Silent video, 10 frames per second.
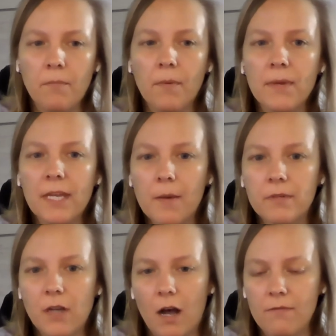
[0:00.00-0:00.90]
but being able
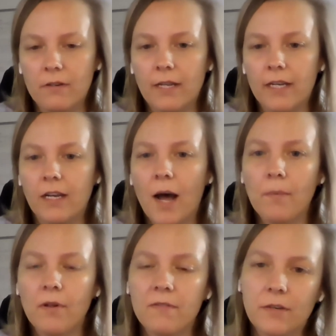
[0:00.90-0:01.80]
to offer like a
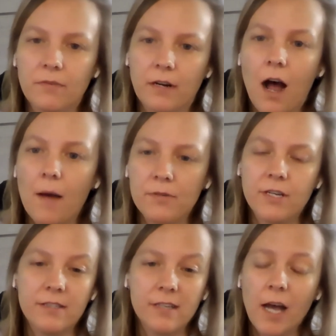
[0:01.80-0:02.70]
couple of different
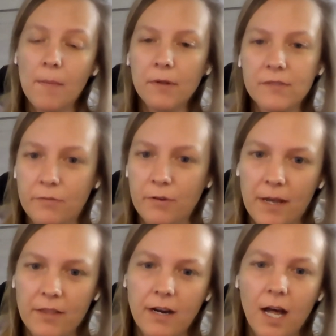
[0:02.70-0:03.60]
options, a couple of different
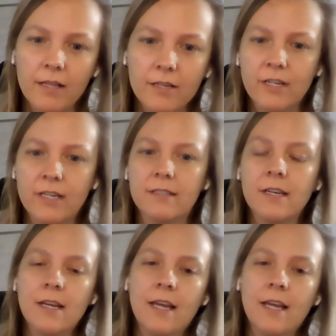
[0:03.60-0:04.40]
methodologies